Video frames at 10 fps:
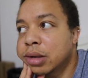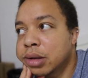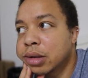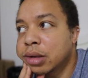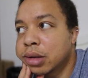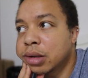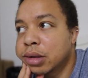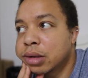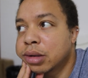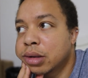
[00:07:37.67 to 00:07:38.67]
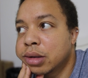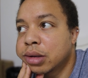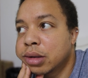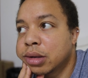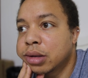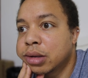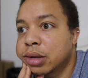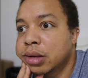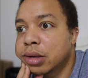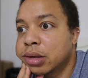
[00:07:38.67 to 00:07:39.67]

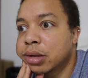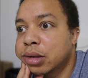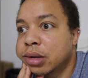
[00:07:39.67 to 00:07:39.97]
[no speech]